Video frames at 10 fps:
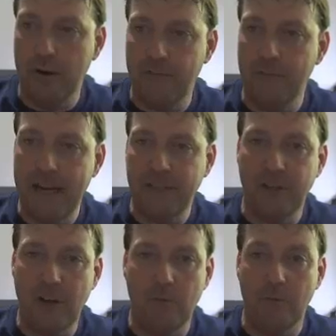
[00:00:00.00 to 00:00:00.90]

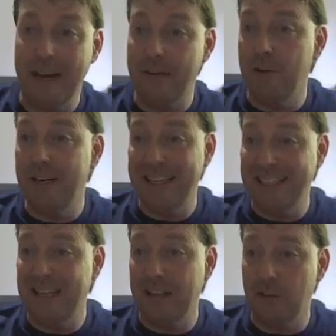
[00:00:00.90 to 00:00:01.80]
information on whatever it
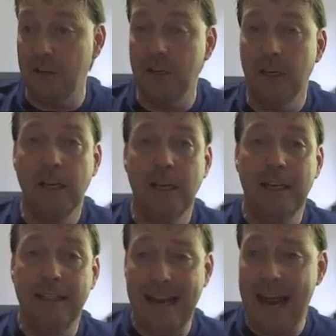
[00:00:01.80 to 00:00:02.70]
is that
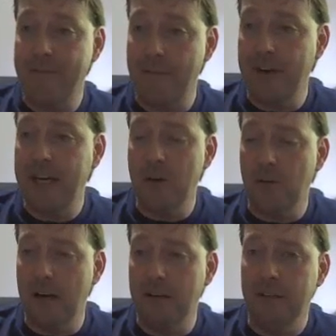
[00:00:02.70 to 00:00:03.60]
they have a video
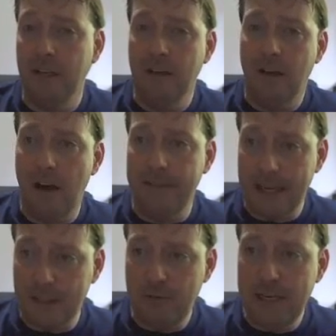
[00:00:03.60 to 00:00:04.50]
of on
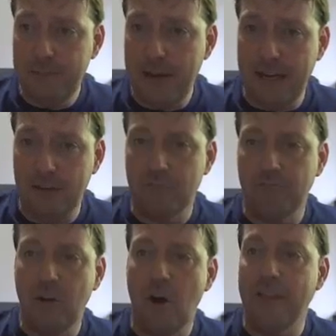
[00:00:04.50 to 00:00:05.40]
that squeeze page.
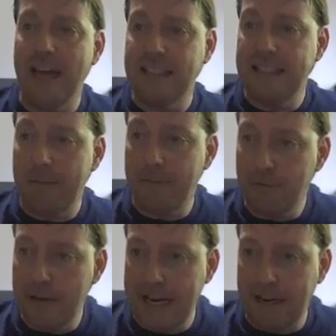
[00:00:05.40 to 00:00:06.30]
Call that step
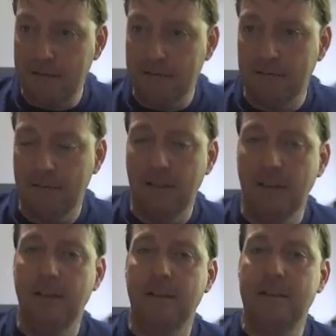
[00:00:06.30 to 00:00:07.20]
3.
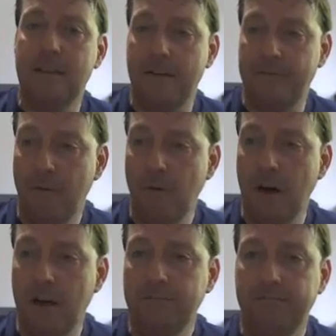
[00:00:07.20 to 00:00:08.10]
Step 4,